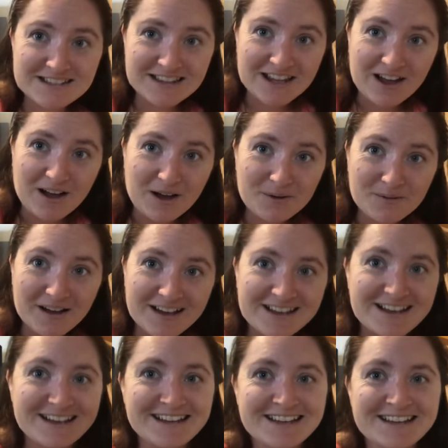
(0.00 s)
the artwork
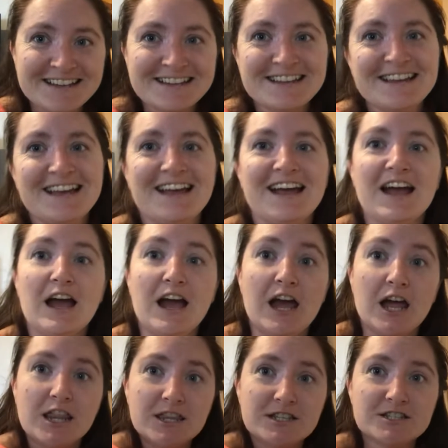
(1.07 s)

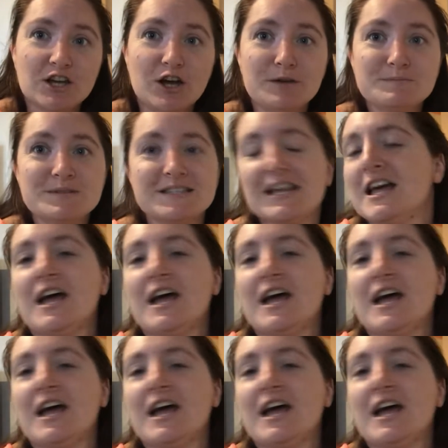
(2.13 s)
and the tops.